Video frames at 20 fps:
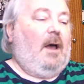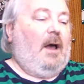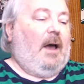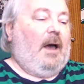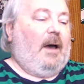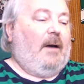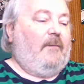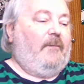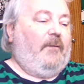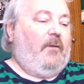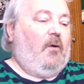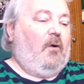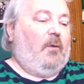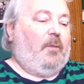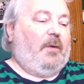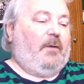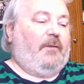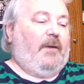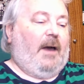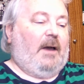at four
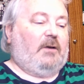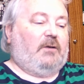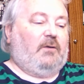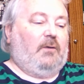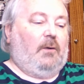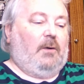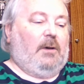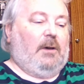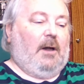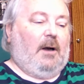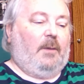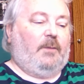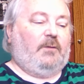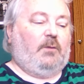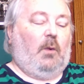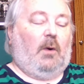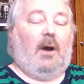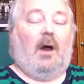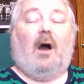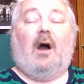professional clubs,
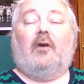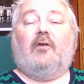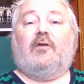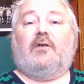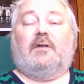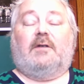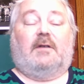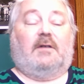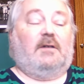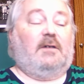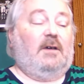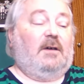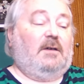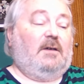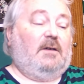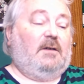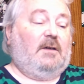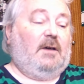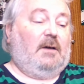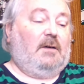
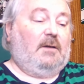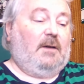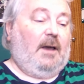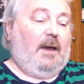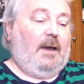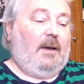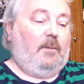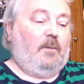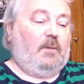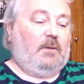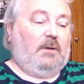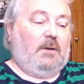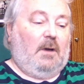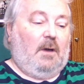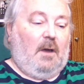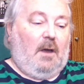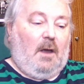166 games